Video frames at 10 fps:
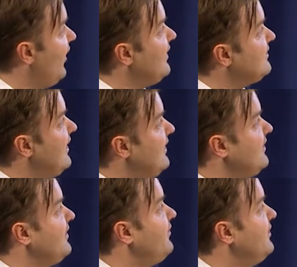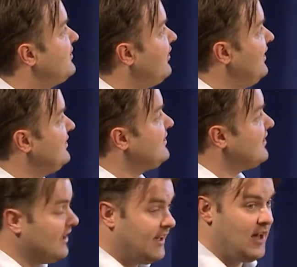isolated the three strains,
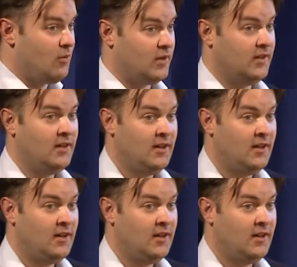and now we're